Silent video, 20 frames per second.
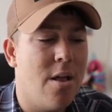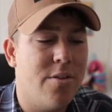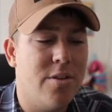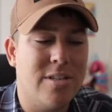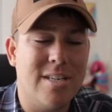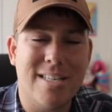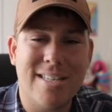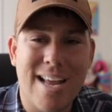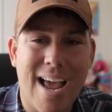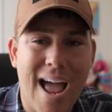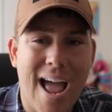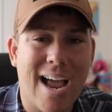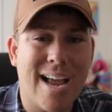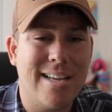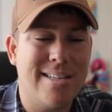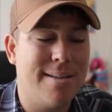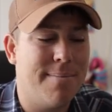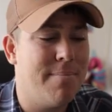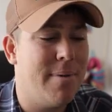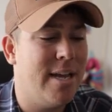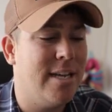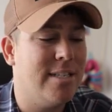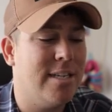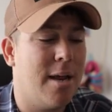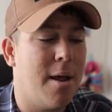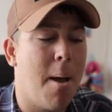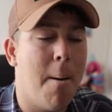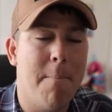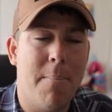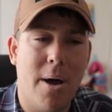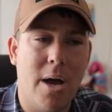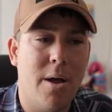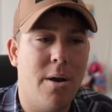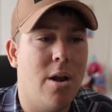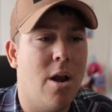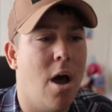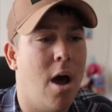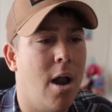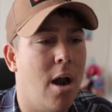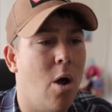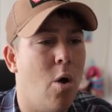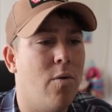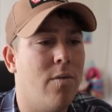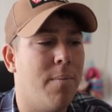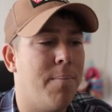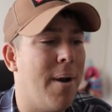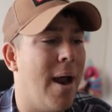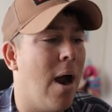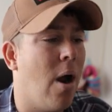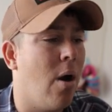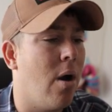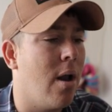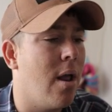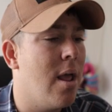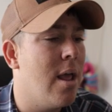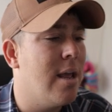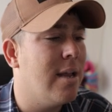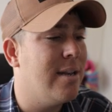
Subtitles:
This attack is amazing, but not overpowered.